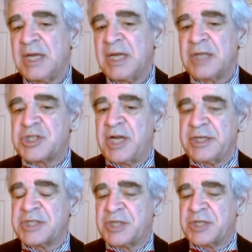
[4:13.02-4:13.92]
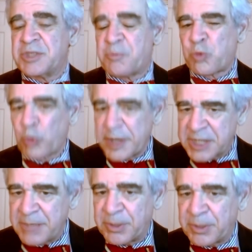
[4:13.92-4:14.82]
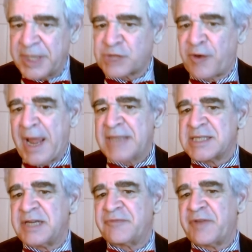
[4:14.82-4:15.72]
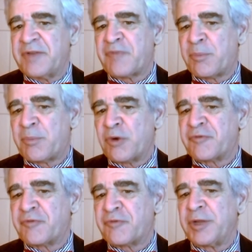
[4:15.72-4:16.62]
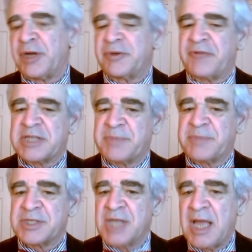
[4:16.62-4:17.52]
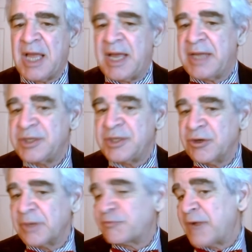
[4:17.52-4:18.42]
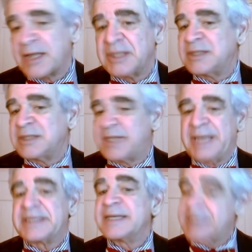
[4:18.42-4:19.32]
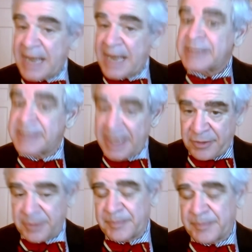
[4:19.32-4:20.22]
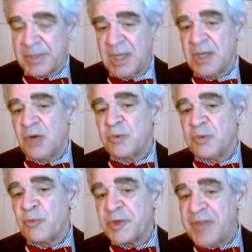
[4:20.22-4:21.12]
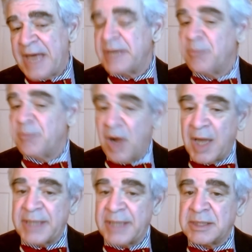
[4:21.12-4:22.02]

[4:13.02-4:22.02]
China's such a risky place for asset inve- for portfolio investments, and Europe, frankly, can't get its act together. With that in mind,